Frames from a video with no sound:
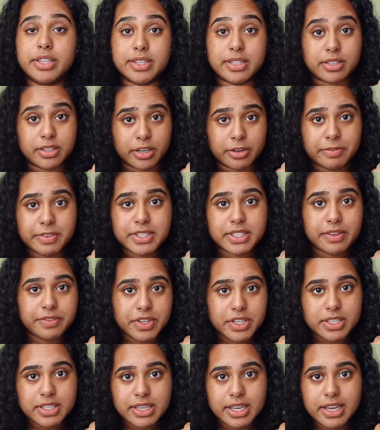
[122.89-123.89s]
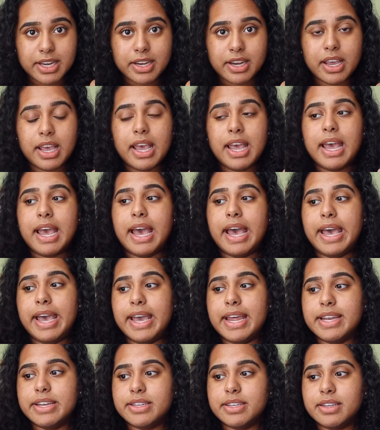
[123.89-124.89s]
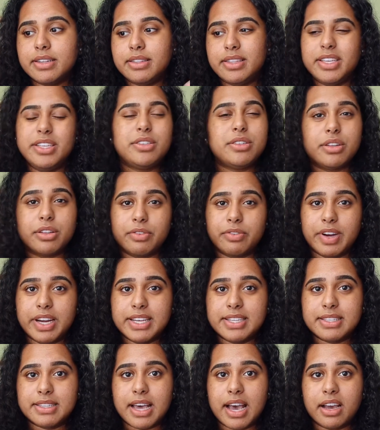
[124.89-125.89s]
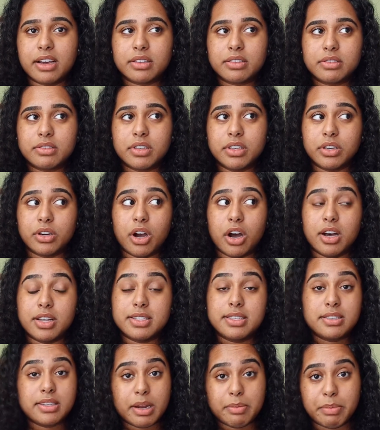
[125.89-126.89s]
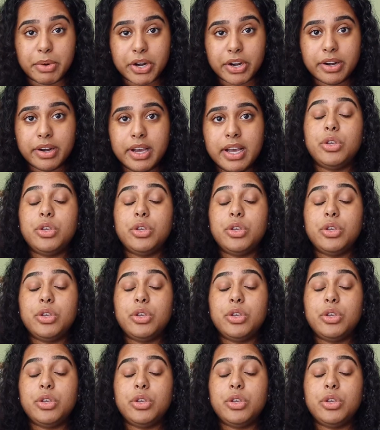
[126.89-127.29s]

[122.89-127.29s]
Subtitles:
the surface of your skin, and these are the rays that could cause sunburn.